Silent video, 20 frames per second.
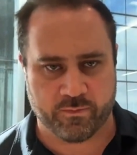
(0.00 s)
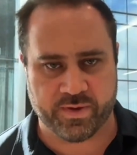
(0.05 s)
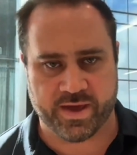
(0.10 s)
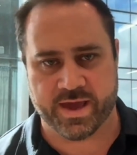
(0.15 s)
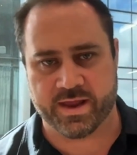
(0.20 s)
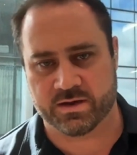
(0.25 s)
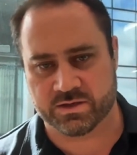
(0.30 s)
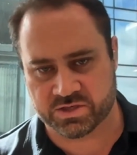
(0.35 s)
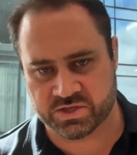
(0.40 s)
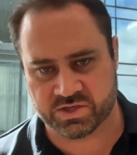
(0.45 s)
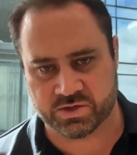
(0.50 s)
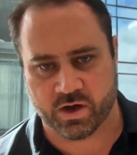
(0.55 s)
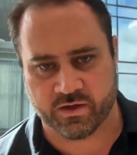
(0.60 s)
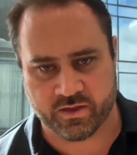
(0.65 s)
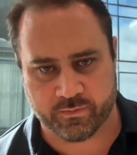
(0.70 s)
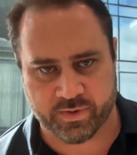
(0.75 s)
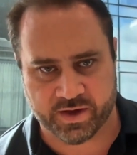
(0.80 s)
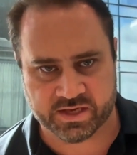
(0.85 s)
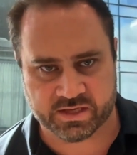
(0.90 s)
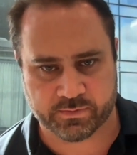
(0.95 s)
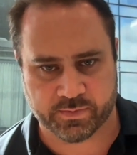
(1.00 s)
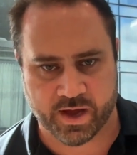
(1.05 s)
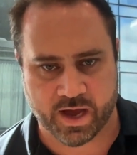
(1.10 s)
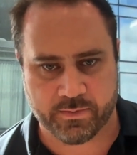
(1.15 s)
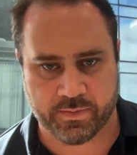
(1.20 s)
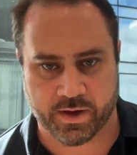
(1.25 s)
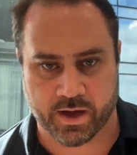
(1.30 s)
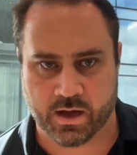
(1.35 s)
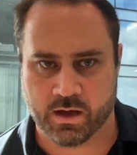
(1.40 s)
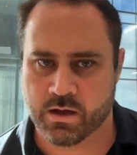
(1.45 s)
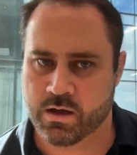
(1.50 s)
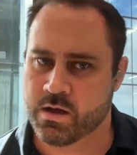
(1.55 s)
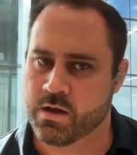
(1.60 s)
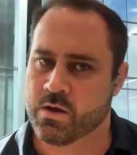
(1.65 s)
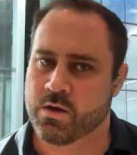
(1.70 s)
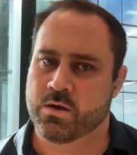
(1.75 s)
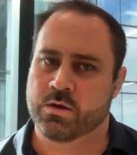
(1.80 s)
on the pen and signed the piece of paper.